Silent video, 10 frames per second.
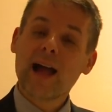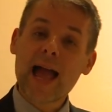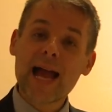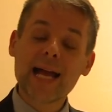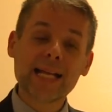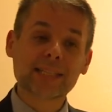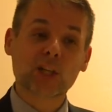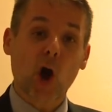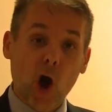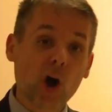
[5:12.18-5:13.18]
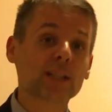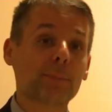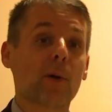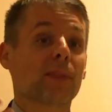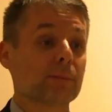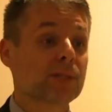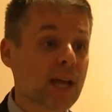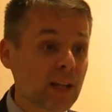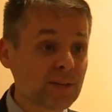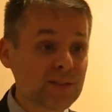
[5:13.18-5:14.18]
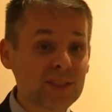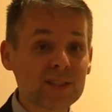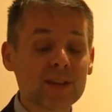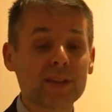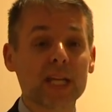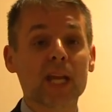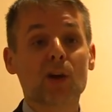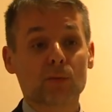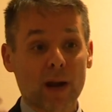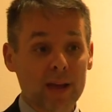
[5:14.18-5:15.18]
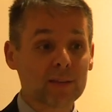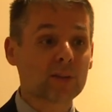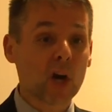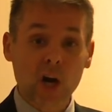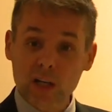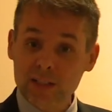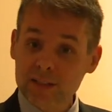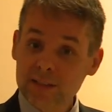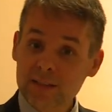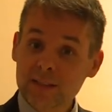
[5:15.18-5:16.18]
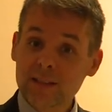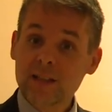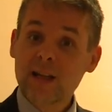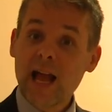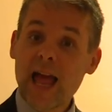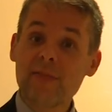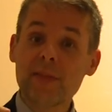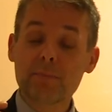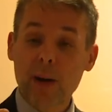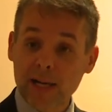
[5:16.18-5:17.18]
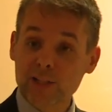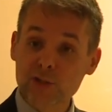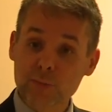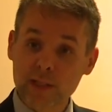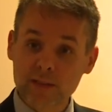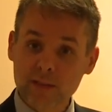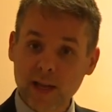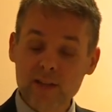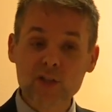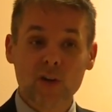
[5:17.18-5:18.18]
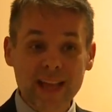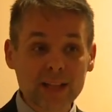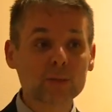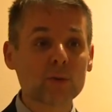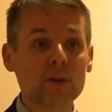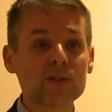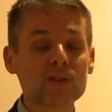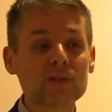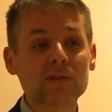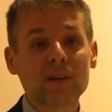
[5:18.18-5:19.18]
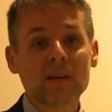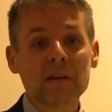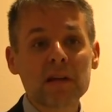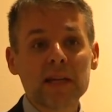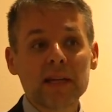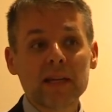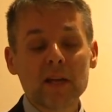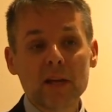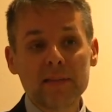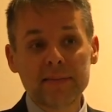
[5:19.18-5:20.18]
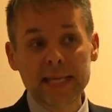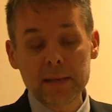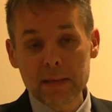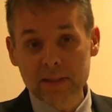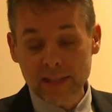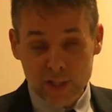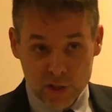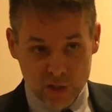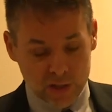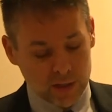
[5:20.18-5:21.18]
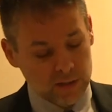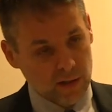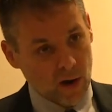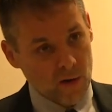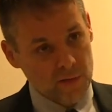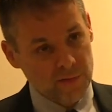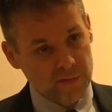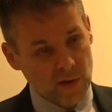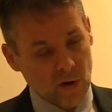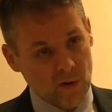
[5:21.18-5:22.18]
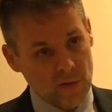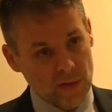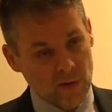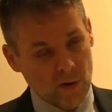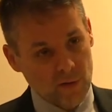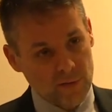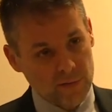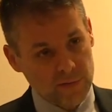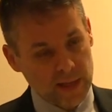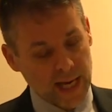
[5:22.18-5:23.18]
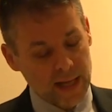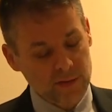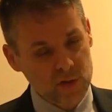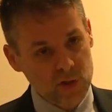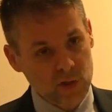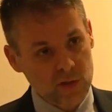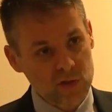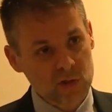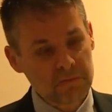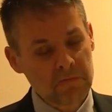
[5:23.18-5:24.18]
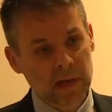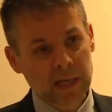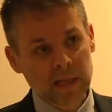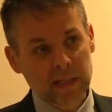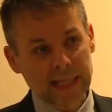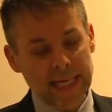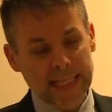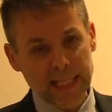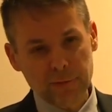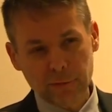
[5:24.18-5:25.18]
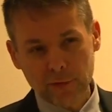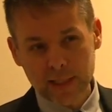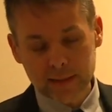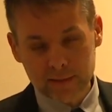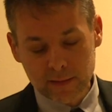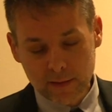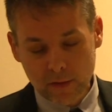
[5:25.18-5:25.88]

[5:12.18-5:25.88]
had called upon themselves the wrath of God and the punishment. Okay? So that was the teaching of the, of the, of the Catholic Church in different